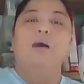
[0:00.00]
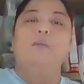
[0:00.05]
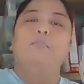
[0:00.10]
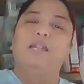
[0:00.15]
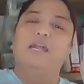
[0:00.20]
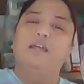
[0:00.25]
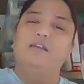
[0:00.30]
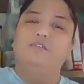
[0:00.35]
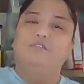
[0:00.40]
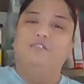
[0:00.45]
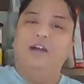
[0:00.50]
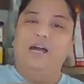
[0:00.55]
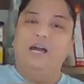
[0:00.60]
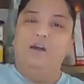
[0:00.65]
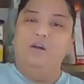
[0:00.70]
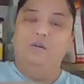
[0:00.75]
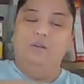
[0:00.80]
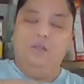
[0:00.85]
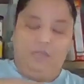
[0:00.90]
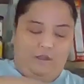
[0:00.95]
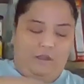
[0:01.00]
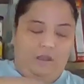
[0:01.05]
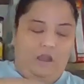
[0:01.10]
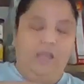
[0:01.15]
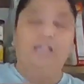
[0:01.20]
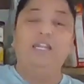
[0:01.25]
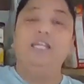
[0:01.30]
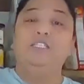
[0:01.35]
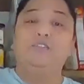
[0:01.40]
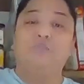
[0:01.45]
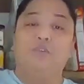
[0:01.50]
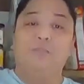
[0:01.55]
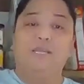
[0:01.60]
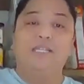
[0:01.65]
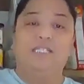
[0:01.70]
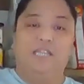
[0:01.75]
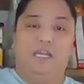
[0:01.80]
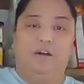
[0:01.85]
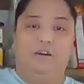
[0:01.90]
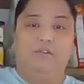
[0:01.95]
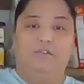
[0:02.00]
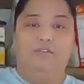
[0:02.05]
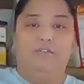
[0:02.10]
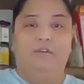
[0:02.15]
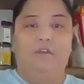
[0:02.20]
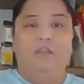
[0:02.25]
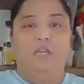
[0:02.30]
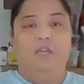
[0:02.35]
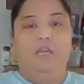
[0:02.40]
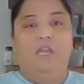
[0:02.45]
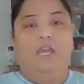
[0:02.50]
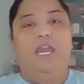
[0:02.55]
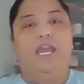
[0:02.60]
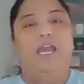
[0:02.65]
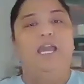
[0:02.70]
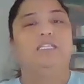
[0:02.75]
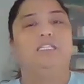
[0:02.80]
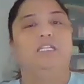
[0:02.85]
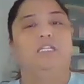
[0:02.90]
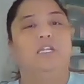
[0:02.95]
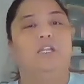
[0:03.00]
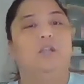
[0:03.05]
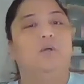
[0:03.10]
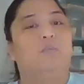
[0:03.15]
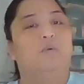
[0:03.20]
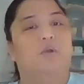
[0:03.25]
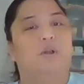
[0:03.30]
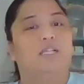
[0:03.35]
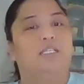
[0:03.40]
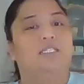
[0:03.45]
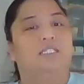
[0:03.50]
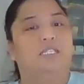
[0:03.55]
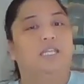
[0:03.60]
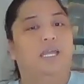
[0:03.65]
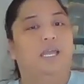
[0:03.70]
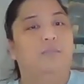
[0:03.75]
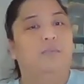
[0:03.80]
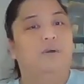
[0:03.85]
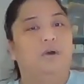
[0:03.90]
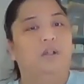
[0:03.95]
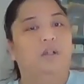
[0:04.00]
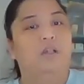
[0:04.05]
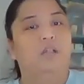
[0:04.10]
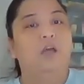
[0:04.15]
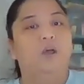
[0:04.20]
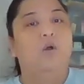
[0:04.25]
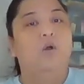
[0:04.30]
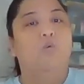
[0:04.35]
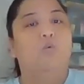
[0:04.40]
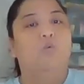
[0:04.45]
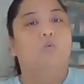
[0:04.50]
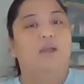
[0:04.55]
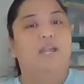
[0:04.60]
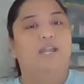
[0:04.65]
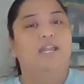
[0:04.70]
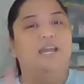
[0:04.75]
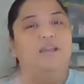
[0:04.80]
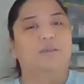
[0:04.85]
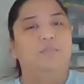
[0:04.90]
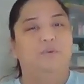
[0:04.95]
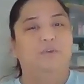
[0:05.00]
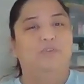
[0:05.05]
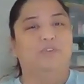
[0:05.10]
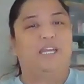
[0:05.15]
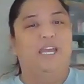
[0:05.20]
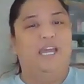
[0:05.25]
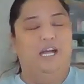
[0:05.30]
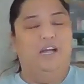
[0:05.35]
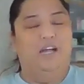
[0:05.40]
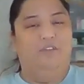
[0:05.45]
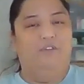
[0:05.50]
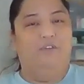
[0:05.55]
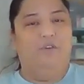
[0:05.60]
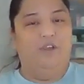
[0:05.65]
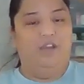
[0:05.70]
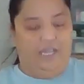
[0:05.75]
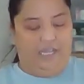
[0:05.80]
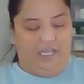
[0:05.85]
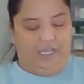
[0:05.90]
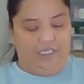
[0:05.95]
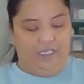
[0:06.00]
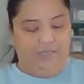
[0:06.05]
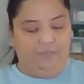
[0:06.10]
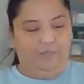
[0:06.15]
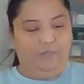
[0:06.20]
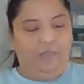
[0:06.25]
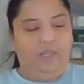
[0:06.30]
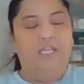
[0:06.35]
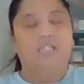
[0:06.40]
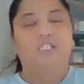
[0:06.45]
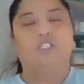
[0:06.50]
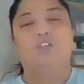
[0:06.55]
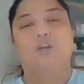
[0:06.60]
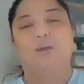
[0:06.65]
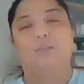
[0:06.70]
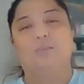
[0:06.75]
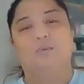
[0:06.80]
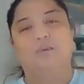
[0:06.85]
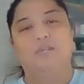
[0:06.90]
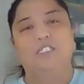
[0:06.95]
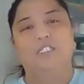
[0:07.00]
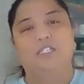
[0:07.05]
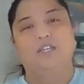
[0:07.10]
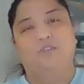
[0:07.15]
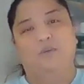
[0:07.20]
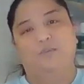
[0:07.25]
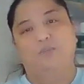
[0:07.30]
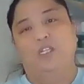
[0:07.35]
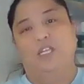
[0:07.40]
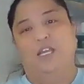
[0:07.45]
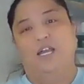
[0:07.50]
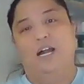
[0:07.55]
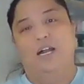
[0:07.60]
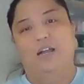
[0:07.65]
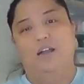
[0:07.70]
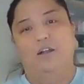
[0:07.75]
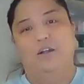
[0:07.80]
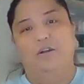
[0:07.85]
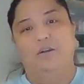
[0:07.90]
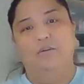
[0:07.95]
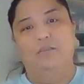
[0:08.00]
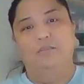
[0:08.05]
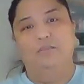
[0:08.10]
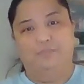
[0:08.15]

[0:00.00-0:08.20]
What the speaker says: But I found, at least for myself, it's a little more unstable when I moved to California. So I'm originally from Chicago,